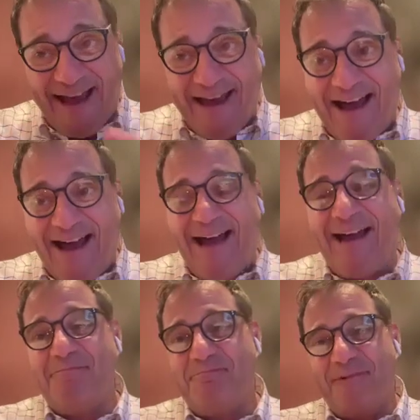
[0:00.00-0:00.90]
I,
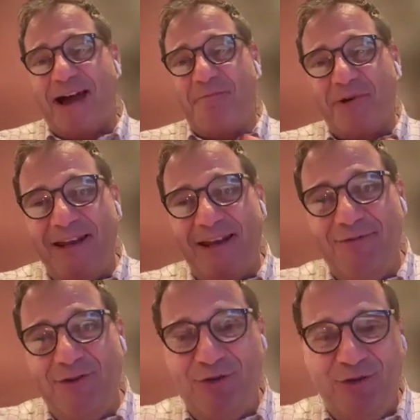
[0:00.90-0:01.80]
I'm going to
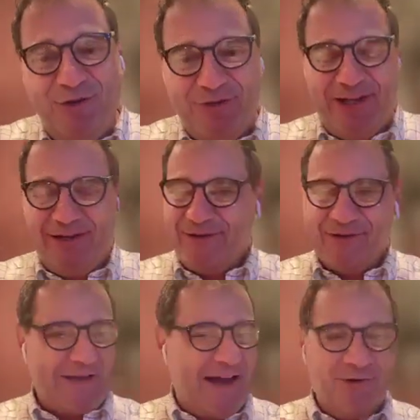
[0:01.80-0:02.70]
give it to you here
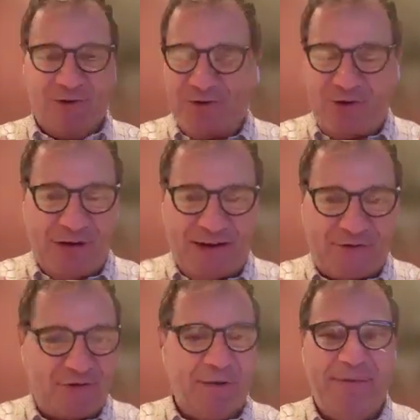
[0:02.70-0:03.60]
because I know you
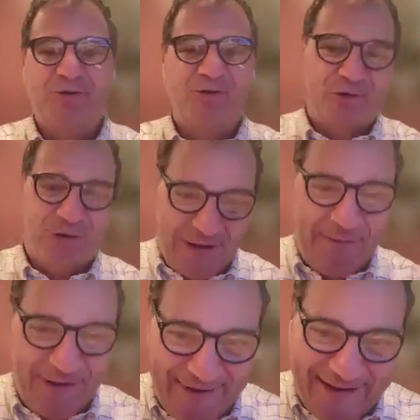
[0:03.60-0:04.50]
have so much to talk
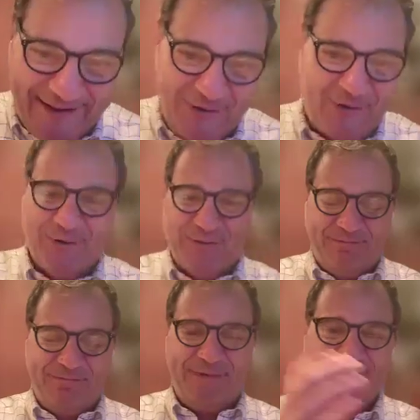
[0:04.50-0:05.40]
about that.
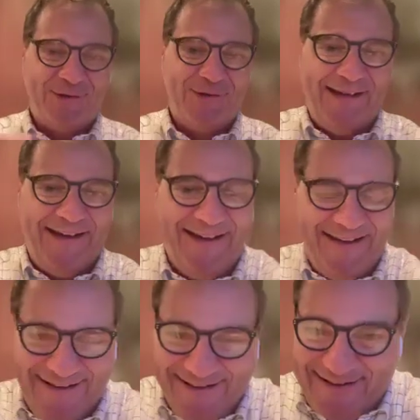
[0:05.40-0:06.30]
So please go
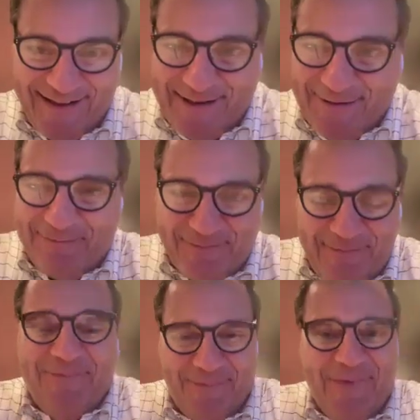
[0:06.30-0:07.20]
ahead and tell
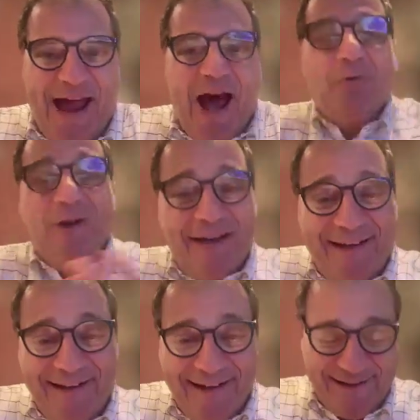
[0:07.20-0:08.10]
them how
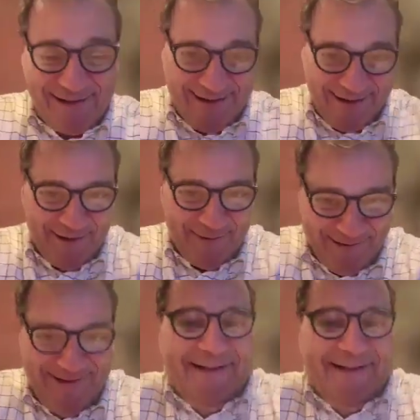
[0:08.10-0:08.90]
lucky they are right now.